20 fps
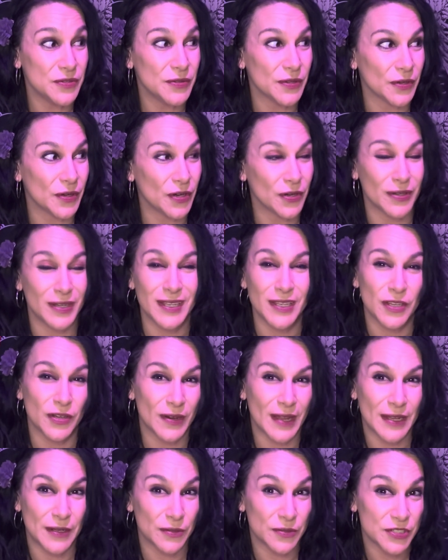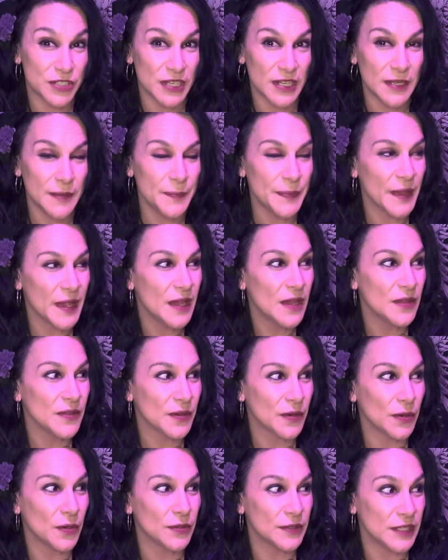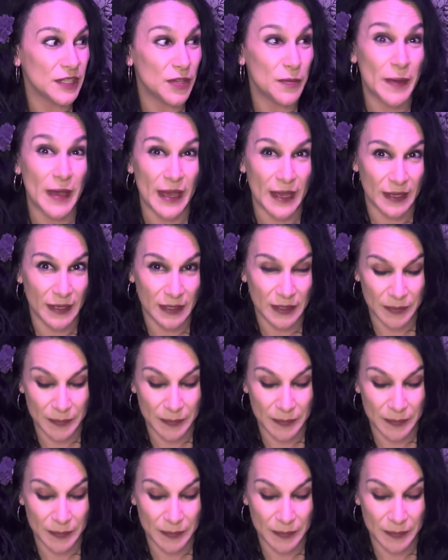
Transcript: They're hurting your energy. They're holding you back.